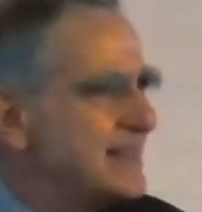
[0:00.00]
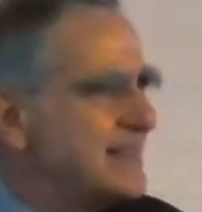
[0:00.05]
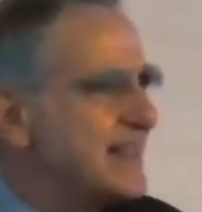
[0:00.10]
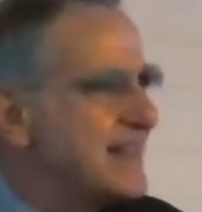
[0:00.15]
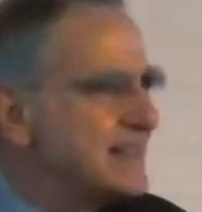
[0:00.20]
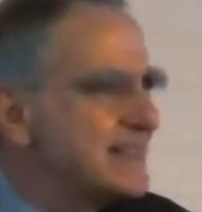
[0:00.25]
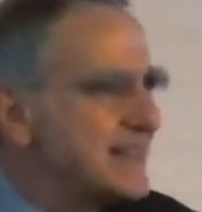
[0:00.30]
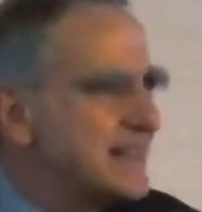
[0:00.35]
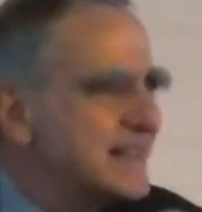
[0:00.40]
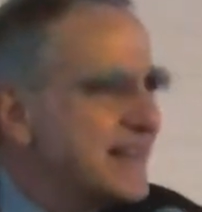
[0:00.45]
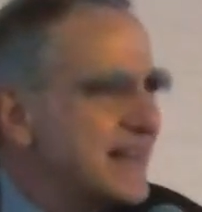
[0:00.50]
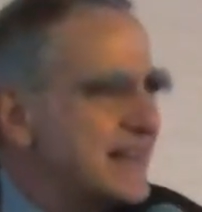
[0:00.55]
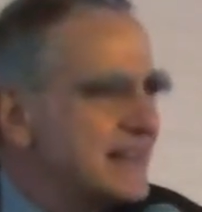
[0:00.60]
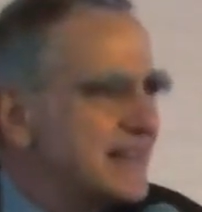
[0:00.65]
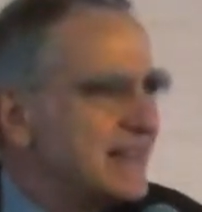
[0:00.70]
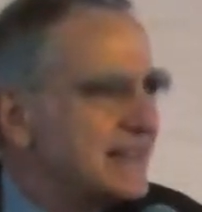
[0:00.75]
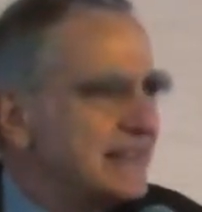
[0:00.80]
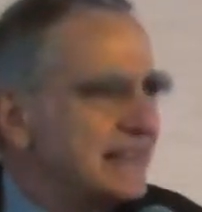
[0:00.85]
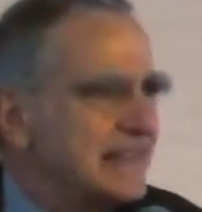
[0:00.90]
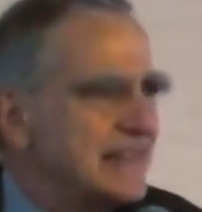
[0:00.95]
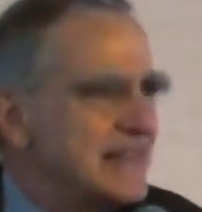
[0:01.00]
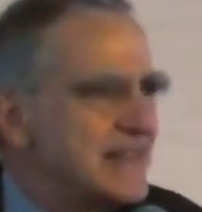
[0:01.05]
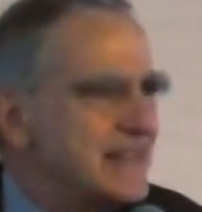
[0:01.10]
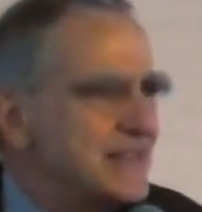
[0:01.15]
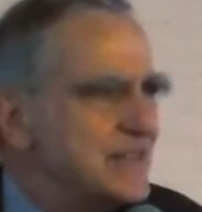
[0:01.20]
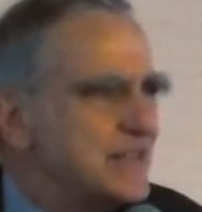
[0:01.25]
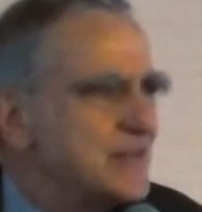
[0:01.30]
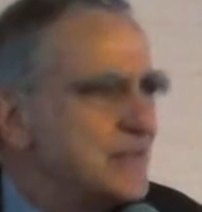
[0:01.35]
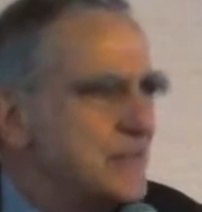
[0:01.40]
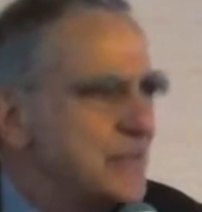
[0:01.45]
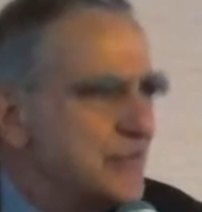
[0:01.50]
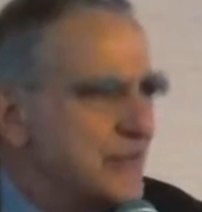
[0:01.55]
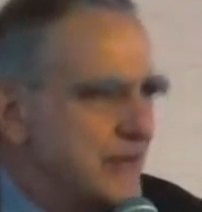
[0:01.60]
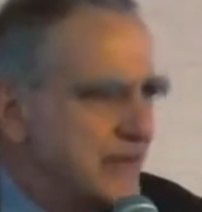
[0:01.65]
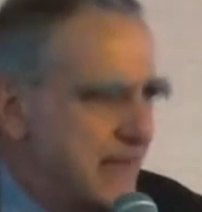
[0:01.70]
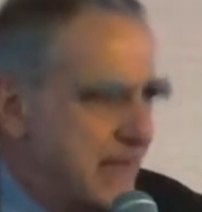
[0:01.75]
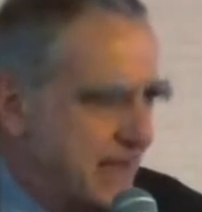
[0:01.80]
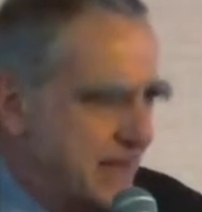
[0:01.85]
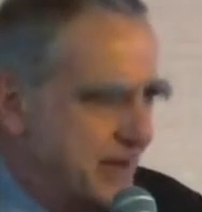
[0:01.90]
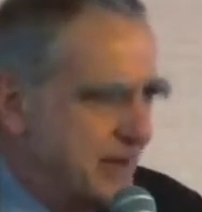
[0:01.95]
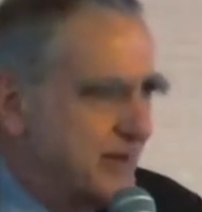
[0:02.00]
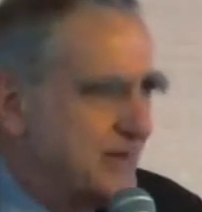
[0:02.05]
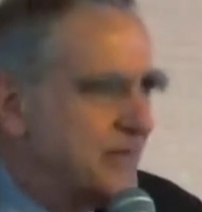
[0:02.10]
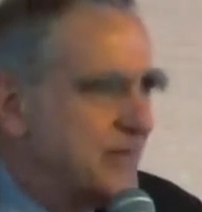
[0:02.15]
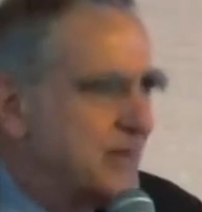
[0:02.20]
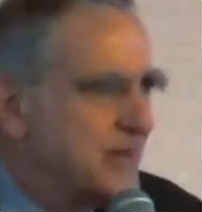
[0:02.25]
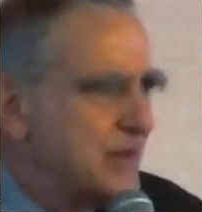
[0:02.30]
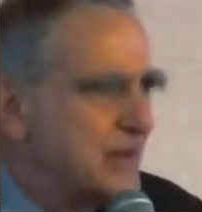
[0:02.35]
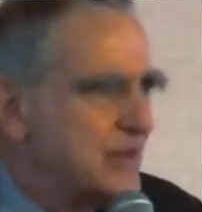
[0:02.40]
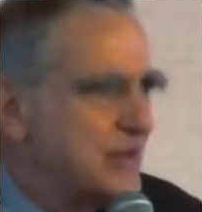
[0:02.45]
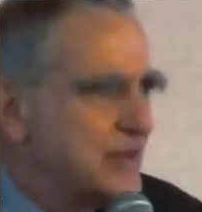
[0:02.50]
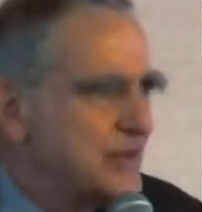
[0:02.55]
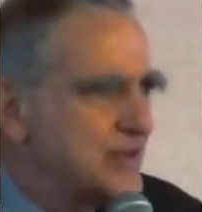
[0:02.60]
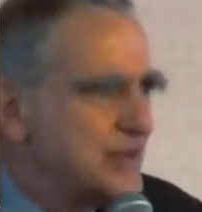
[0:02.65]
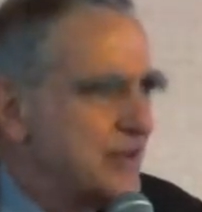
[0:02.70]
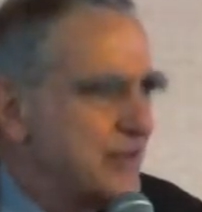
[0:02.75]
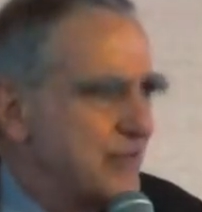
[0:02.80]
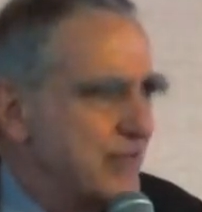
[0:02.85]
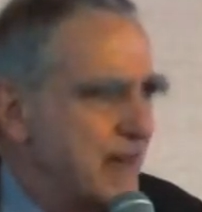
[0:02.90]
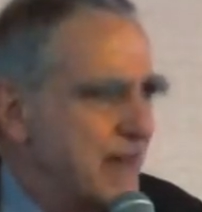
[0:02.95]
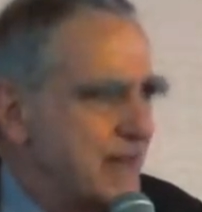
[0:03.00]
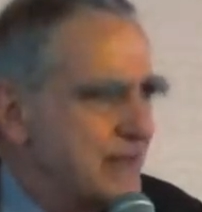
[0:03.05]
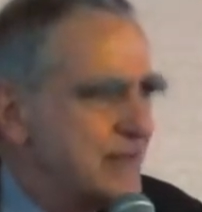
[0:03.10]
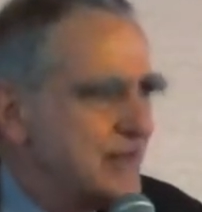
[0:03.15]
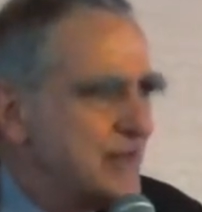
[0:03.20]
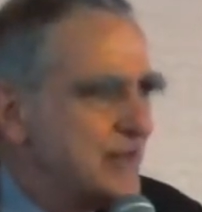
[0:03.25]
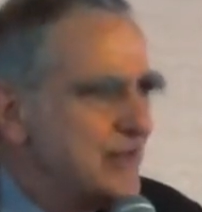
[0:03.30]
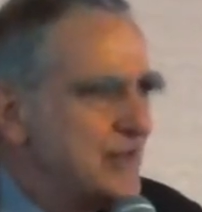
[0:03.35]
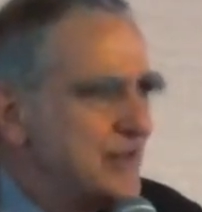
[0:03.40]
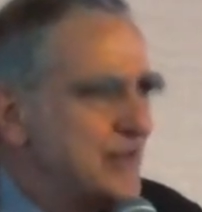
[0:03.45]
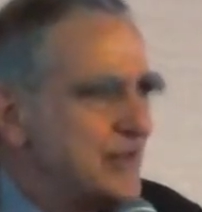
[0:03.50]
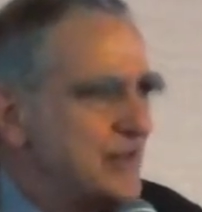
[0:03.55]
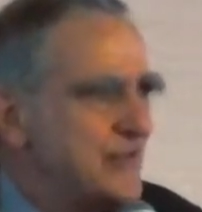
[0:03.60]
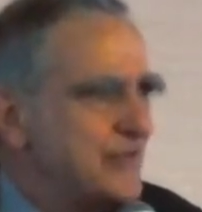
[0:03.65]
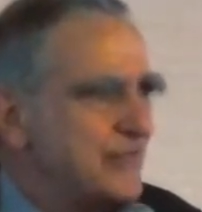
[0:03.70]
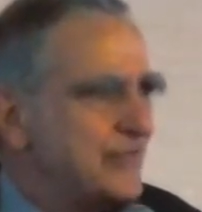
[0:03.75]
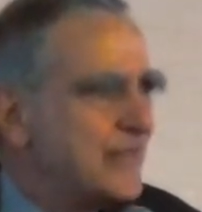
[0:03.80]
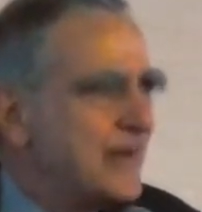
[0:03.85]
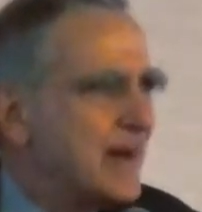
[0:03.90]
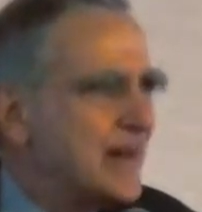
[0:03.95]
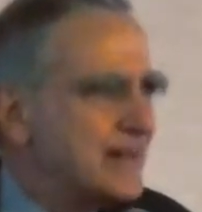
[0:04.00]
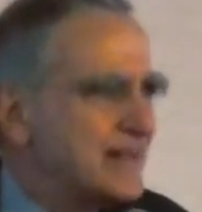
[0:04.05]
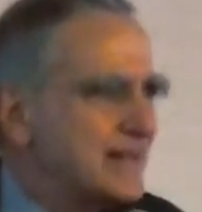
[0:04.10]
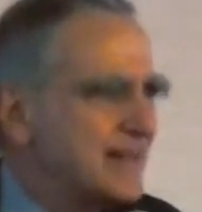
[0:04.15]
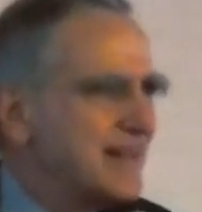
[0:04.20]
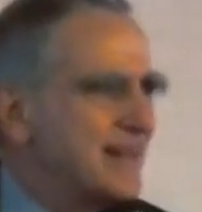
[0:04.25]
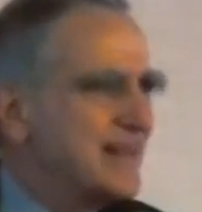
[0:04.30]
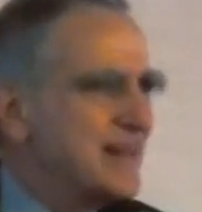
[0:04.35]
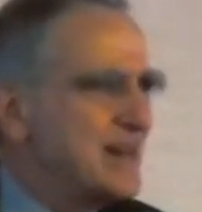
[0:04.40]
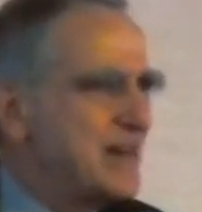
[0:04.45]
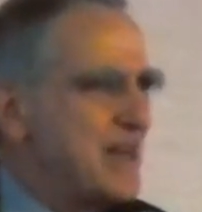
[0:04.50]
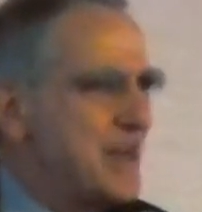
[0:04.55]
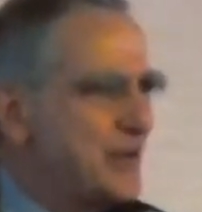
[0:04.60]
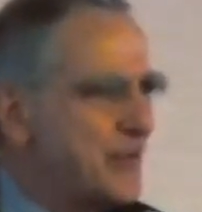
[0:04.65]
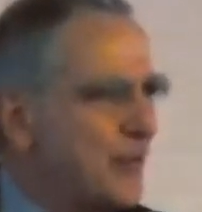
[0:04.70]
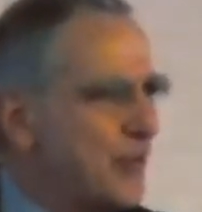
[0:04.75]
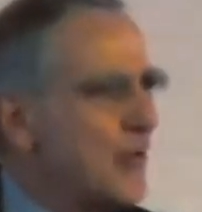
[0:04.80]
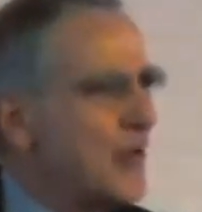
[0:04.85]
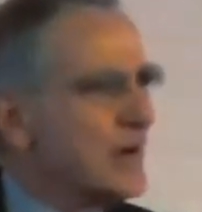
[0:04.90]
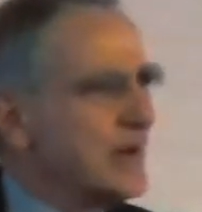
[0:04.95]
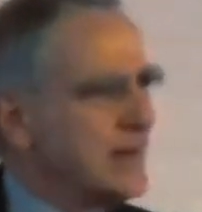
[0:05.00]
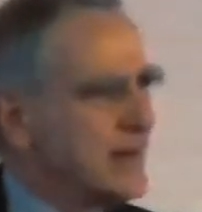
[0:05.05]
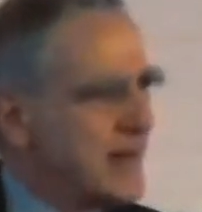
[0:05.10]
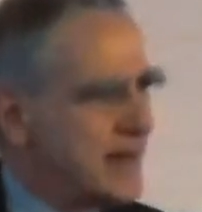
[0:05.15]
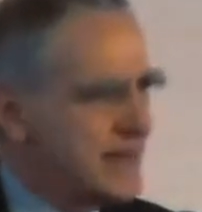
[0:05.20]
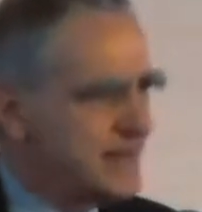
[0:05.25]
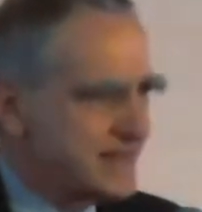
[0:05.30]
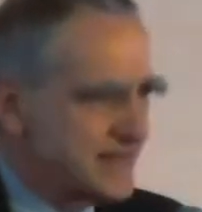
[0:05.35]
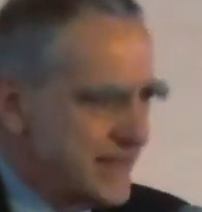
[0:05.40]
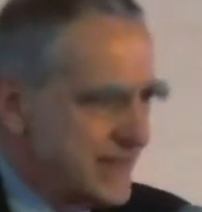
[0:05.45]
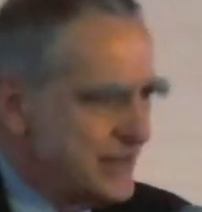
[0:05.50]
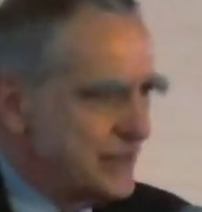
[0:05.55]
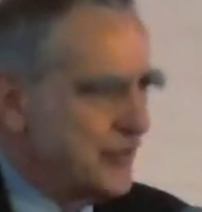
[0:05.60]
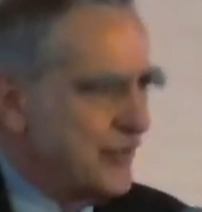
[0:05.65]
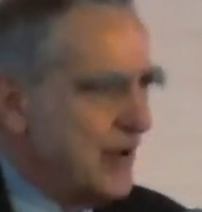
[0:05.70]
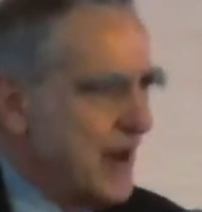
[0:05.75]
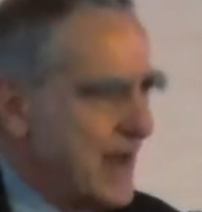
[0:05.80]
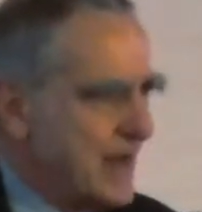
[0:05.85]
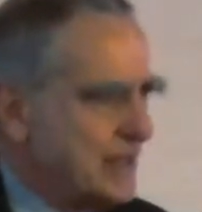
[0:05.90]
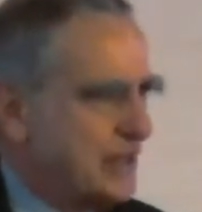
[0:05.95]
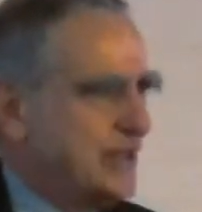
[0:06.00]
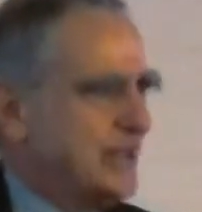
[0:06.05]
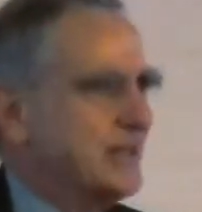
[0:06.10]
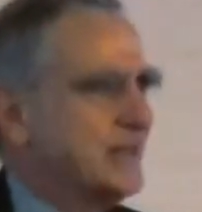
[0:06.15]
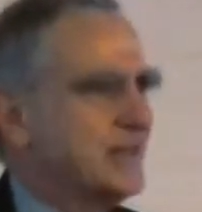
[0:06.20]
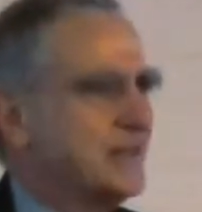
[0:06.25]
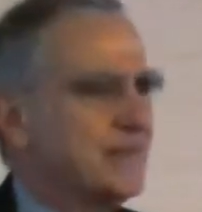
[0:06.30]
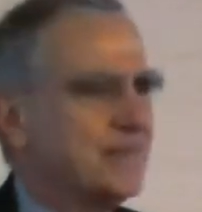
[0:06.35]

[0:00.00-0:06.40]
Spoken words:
designate a lead communicator so that you've got an organized interaction